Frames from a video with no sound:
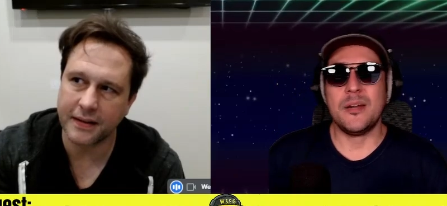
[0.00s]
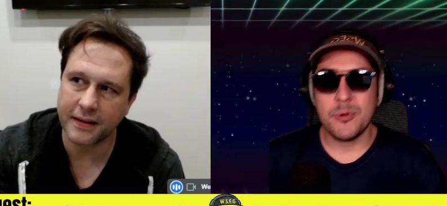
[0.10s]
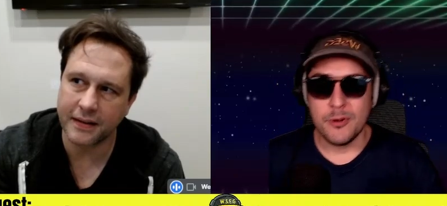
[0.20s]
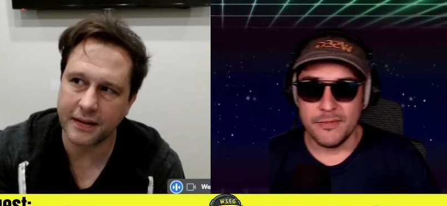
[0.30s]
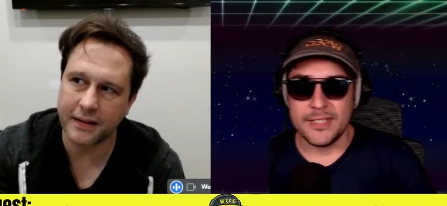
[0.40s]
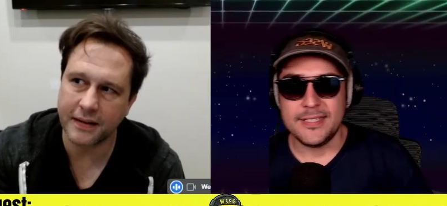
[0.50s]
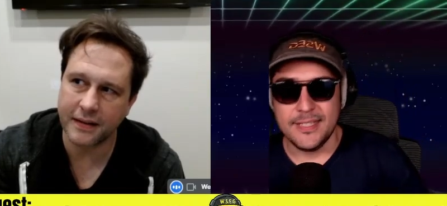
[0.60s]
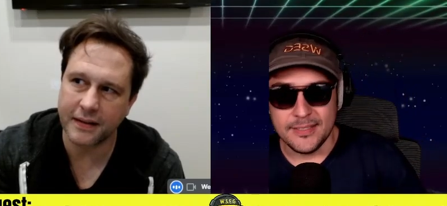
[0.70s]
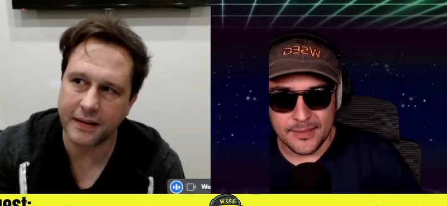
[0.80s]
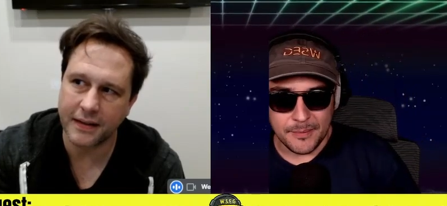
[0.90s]
Speaker 1: perfect
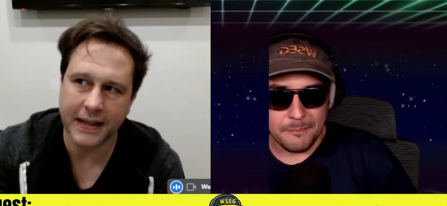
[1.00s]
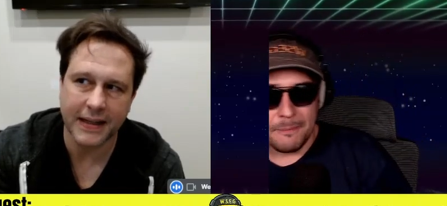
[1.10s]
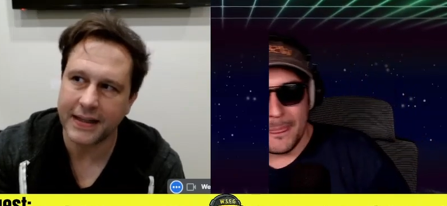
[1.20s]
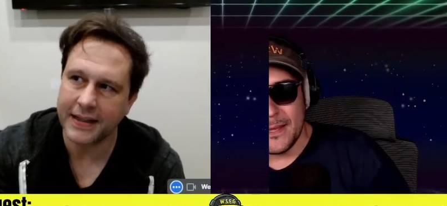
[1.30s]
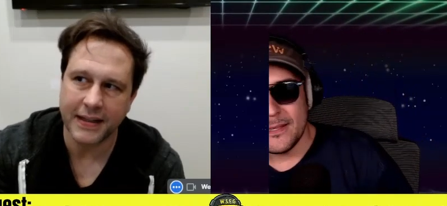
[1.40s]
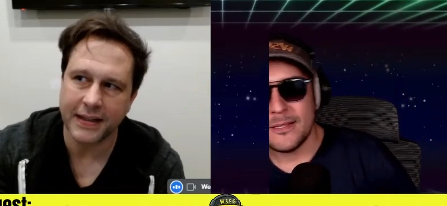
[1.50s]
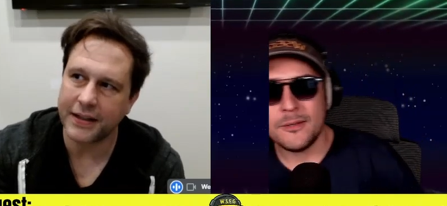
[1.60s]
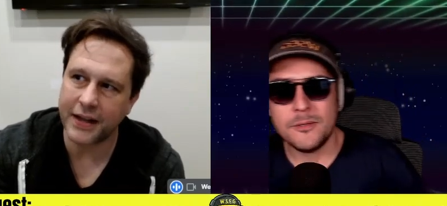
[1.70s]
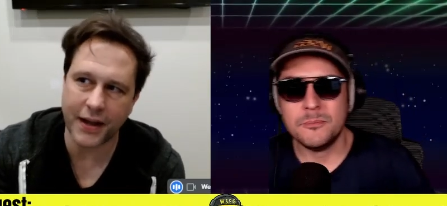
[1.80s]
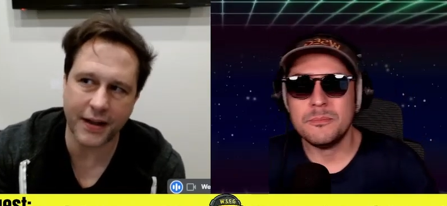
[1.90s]
system.
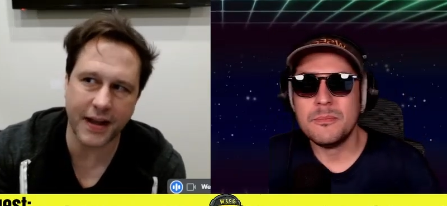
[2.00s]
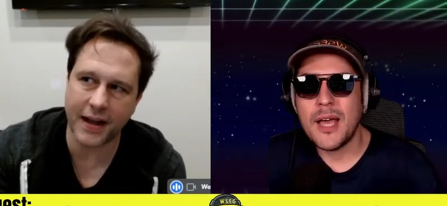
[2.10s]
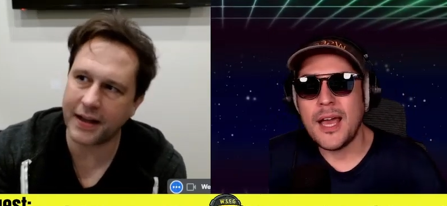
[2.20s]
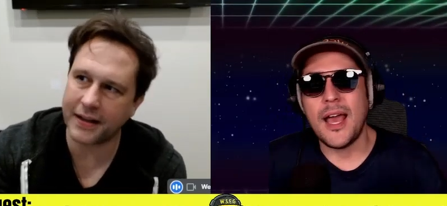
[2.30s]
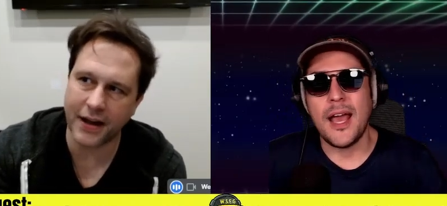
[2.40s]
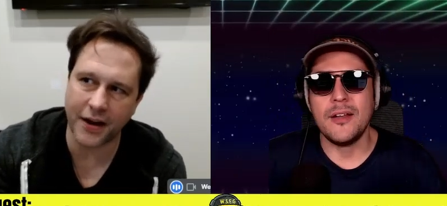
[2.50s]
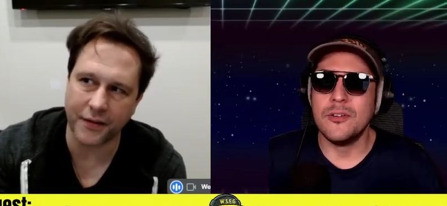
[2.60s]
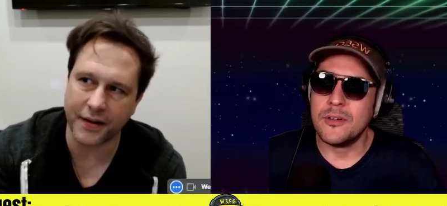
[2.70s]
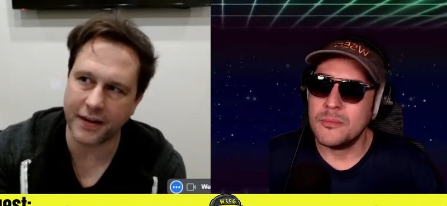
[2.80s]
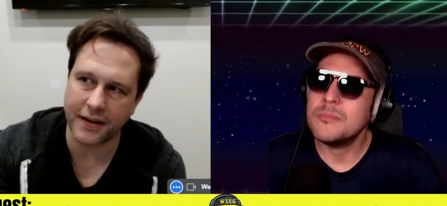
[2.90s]
So I, I no.
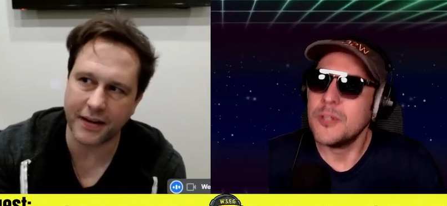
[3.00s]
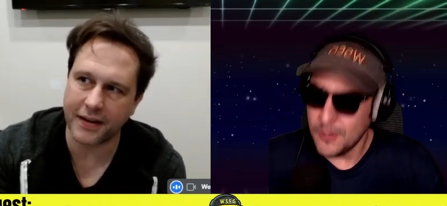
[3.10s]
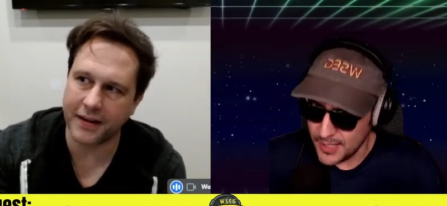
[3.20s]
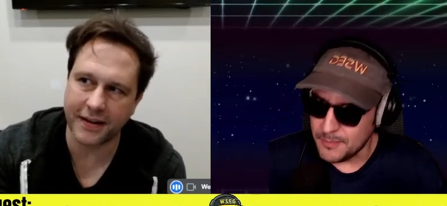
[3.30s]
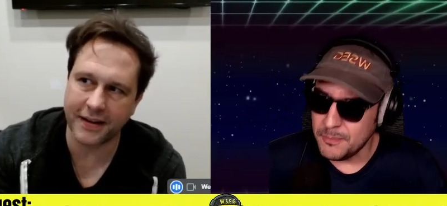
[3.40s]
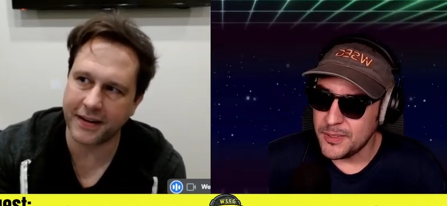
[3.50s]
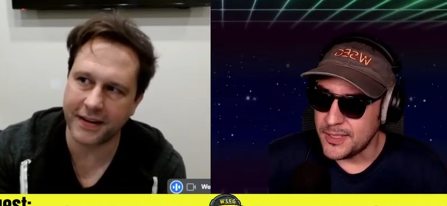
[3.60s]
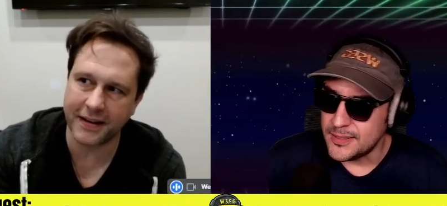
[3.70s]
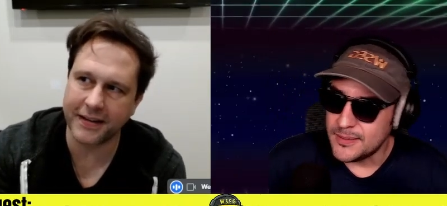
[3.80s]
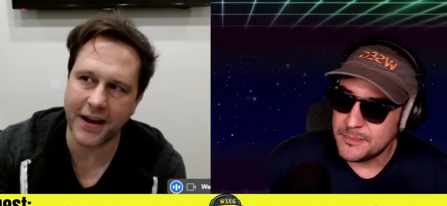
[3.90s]
don't go ahead,
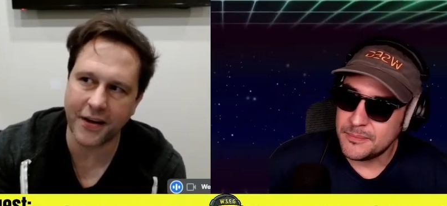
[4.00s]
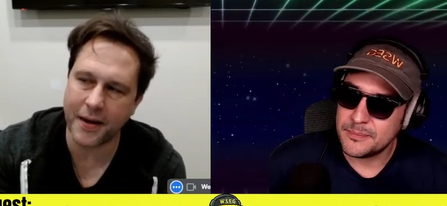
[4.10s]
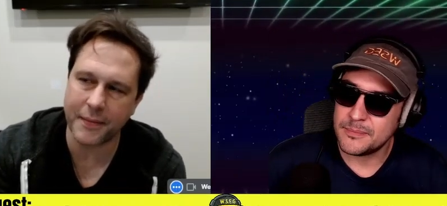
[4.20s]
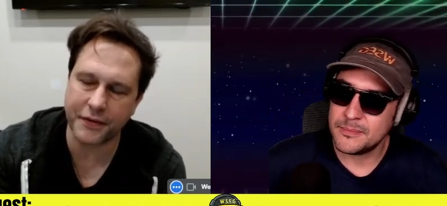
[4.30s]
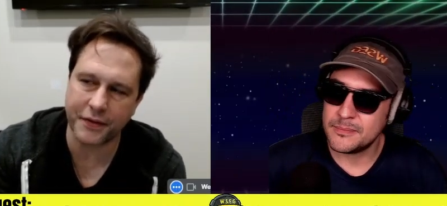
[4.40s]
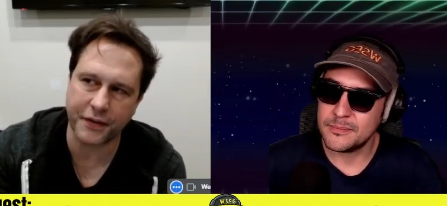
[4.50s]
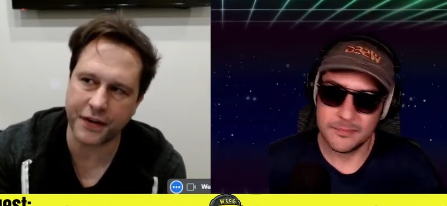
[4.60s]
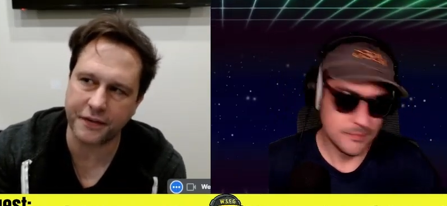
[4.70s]
please.
Speaker 2: No, I, mean, I was just gonna